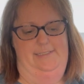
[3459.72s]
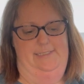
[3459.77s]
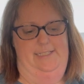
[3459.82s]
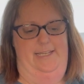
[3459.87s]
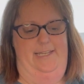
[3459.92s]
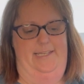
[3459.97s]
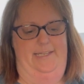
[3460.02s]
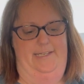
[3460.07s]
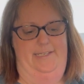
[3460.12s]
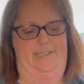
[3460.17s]

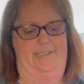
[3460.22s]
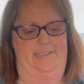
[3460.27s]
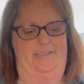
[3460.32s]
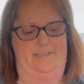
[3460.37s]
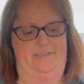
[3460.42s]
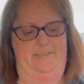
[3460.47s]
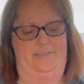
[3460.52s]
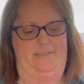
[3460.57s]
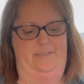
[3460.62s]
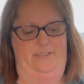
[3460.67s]

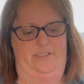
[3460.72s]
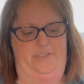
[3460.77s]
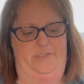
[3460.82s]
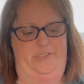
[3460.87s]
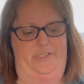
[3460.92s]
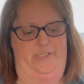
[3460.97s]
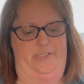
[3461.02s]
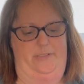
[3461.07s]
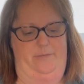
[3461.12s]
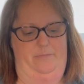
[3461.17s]
and there's
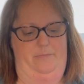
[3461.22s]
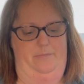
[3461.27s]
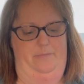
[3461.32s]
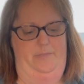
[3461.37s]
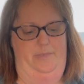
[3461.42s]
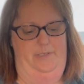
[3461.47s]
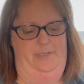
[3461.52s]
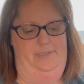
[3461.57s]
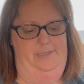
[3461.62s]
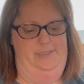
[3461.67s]
some
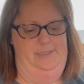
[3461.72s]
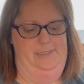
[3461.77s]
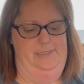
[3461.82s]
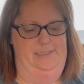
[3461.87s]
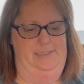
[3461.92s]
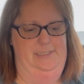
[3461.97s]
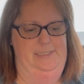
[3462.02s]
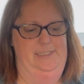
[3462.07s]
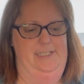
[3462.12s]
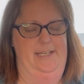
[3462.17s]

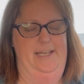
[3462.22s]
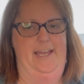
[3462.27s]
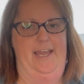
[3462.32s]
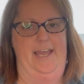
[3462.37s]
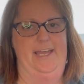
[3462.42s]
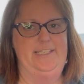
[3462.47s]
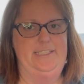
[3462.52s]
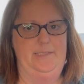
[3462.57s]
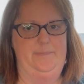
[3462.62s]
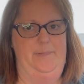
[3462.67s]

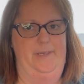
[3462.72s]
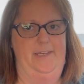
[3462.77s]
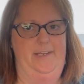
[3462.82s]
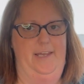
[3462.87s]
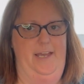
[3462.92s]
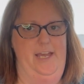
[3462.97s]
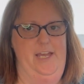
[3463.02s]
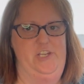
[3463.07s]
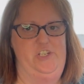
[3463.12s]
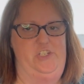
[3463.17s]

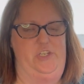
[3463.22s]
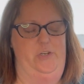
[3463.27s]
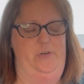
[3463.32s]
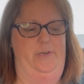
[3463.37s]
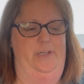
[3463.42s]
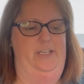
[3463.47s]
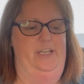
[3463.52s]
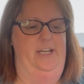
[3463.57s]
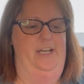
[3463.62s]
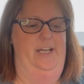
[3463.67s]
espionage
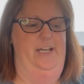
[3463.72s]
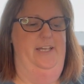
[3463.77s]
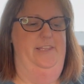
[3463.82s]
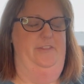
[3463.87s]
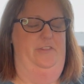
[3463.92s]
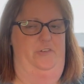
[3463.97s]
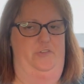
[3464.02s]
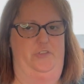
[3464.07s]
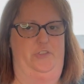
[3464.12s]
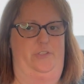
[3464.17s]
going on.
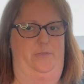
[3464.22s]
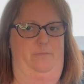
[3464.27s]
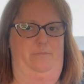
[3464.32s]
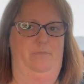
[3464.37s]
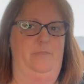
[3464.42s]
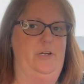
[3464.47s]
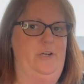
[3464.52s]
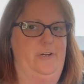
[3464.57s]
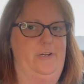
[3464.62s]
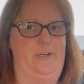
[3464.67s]
There's some
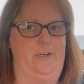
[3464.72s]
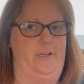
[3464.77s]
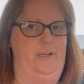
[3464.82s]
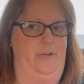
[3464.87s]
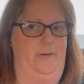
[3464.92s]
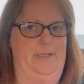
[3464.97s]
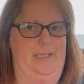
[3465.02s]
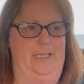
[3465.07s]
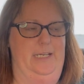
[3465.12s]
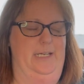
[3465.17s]
murder
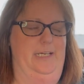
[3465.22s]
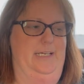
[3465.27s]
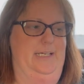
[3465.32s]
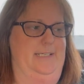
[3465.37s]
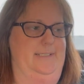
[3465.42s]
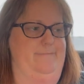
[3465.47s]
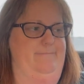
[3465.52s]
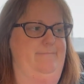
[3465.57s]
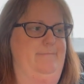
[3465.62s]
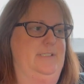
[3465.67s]
going
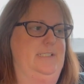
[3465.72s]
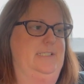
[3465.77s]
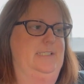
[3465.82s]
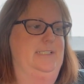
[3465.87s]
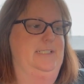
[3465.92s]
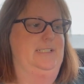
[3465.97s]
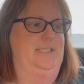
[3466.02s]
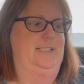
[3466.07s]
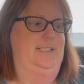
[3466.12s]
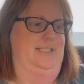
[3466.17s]
on.
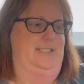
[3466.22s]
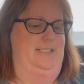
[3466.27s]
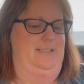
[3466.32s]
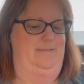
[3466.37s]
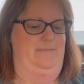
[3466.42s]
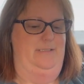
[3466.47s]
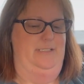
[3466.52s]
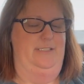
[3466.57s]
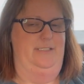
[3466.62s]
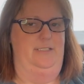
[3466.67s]
Uh,
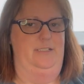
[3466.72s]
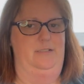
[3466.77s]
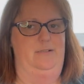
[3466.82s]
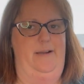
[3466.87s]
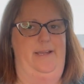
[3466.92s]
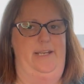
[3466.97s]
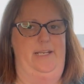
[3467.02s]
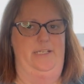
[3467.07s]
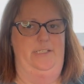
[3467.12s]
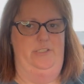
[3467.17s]
it's
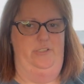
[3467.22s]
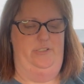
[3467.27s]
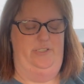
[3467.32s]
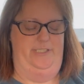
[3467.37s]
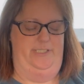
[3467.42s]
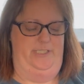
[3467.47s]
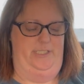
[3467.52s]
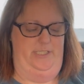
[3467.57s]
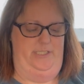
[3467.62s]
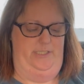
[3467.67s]
quite
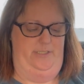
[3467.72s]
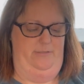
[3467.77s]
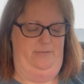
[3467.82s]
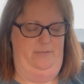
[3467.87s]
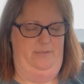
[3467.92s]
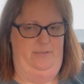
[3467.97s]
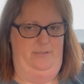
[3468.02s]
interesting